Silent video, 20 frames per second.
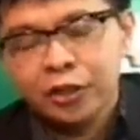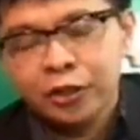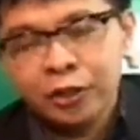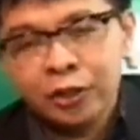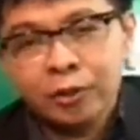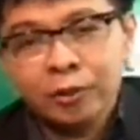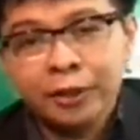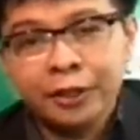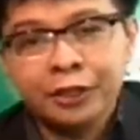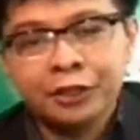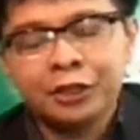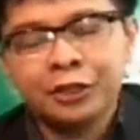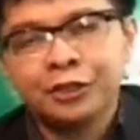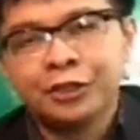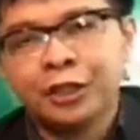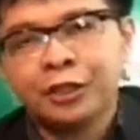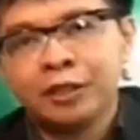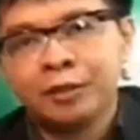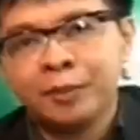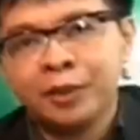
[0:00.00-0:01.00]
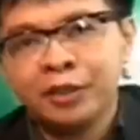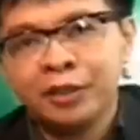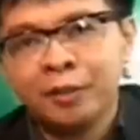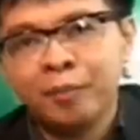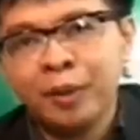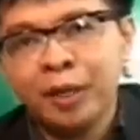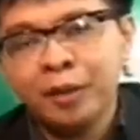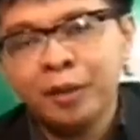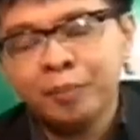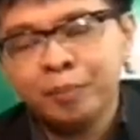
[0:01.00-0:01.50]
You know, ladies and gentlemen,
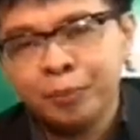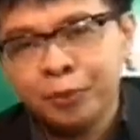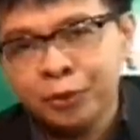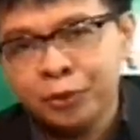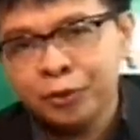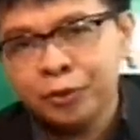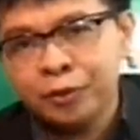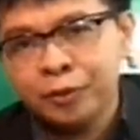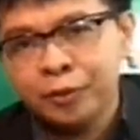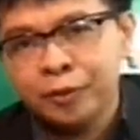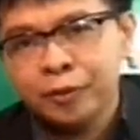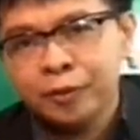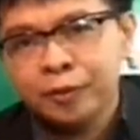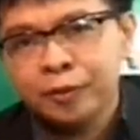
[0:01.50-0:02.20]
the main truth